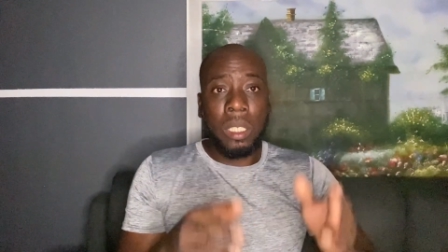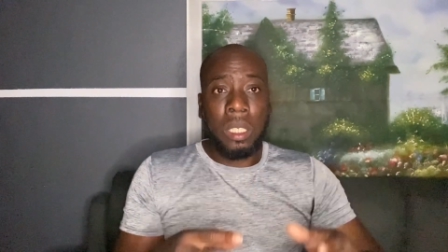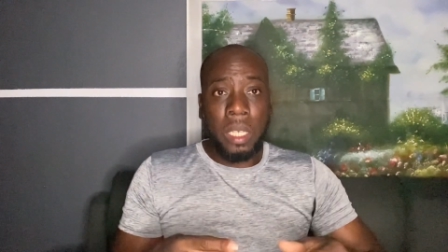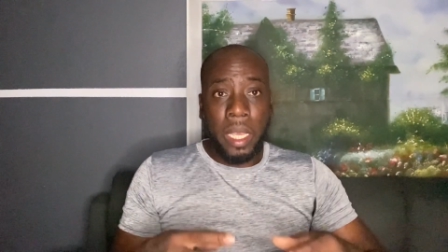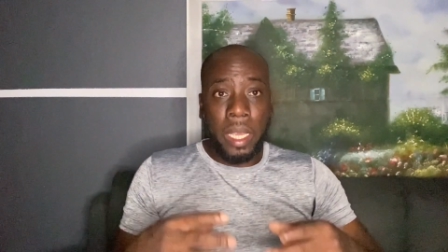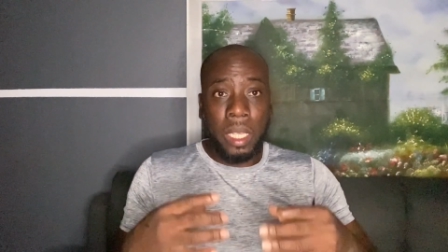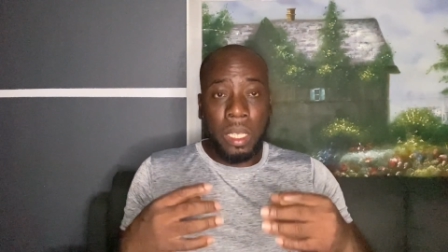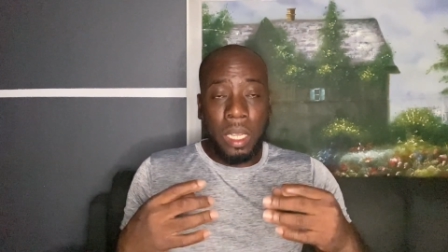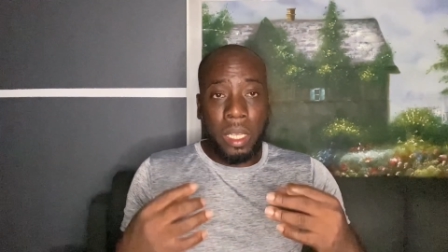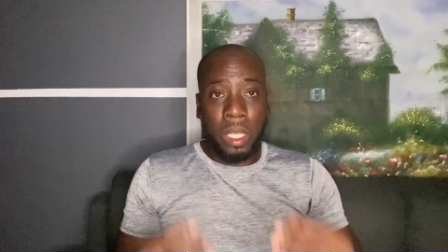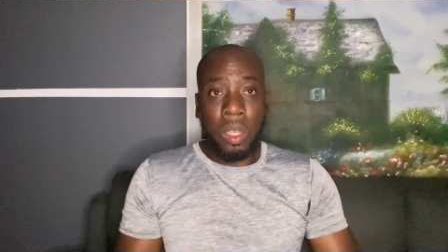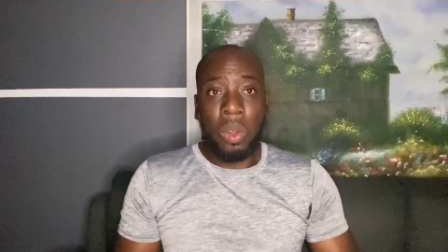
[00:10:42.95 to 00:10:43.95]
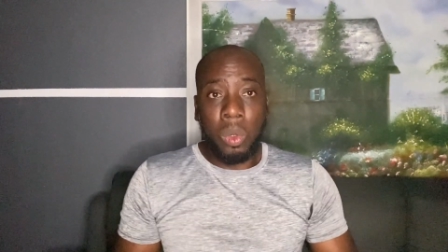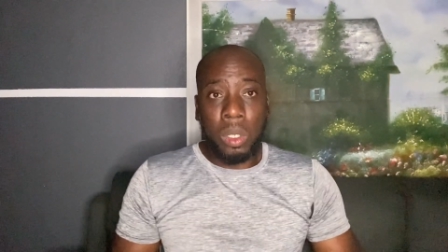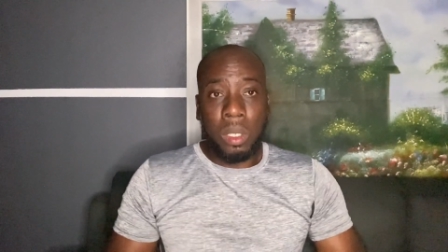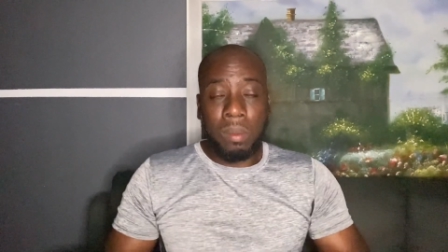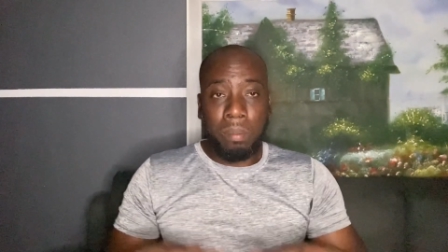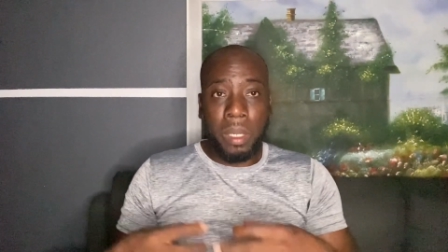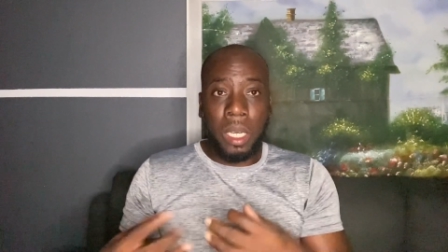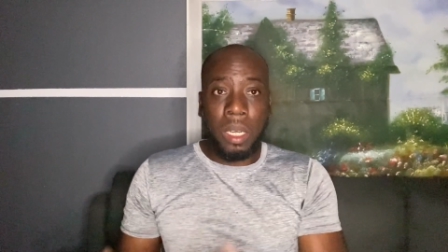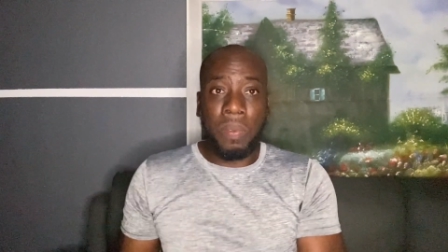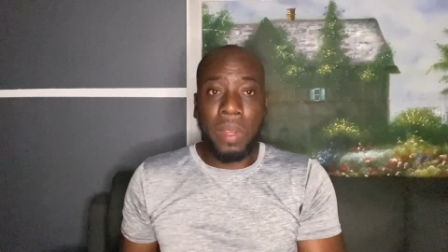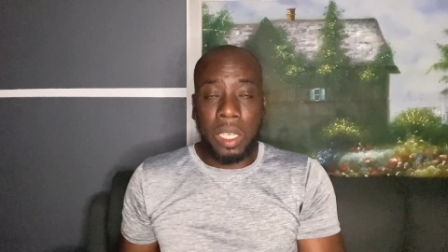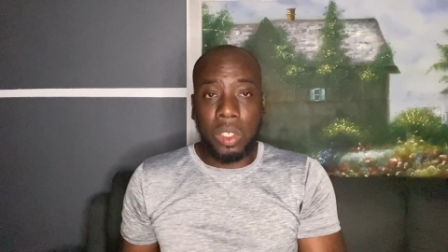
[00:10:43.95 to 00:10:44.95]
they they take the loan, build the
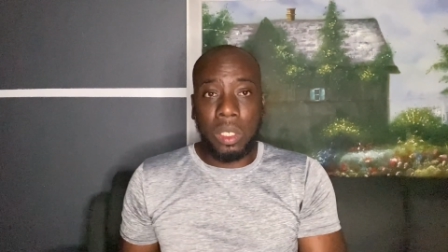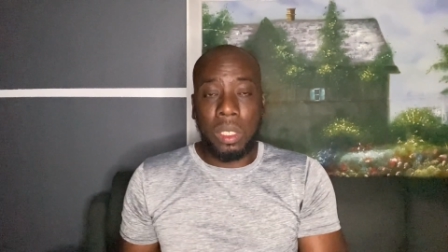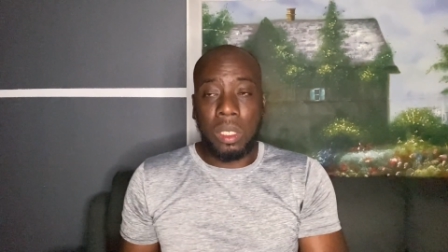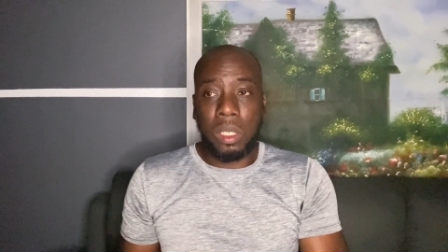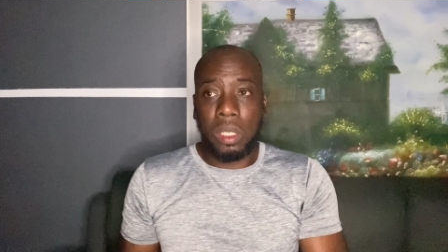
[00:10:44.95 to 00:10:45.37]
factory